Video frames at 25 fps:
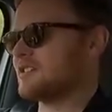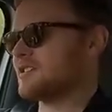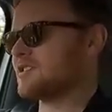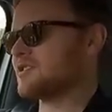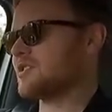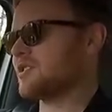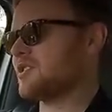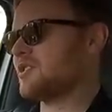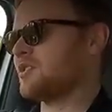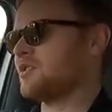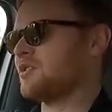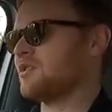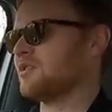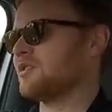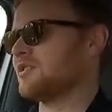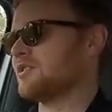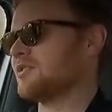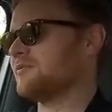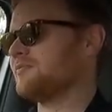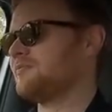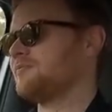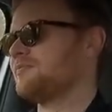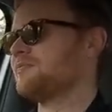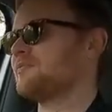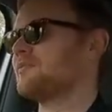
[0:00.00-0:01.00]
So
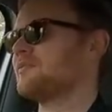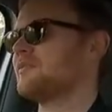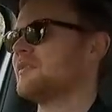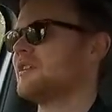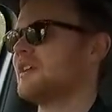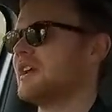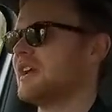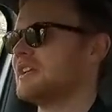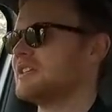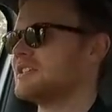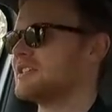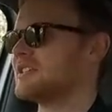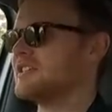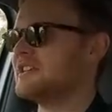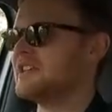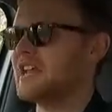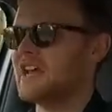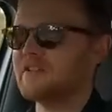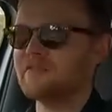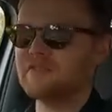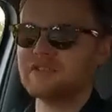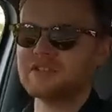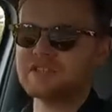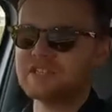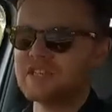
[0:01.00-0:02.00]
it's
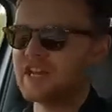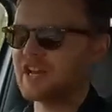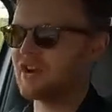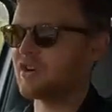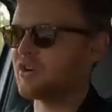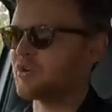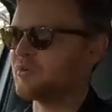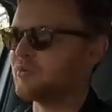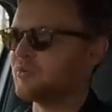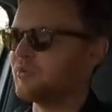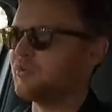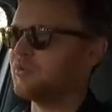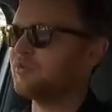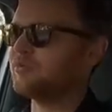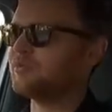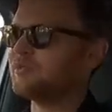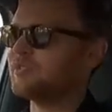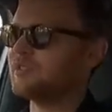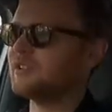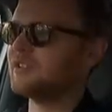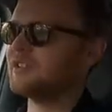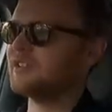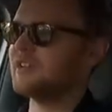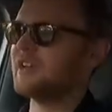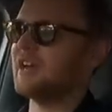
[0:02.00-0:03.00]
never terrible,
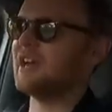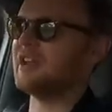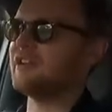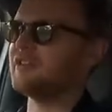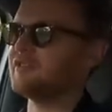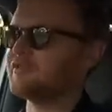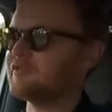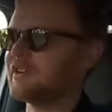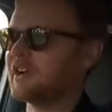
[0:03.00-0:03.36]
and in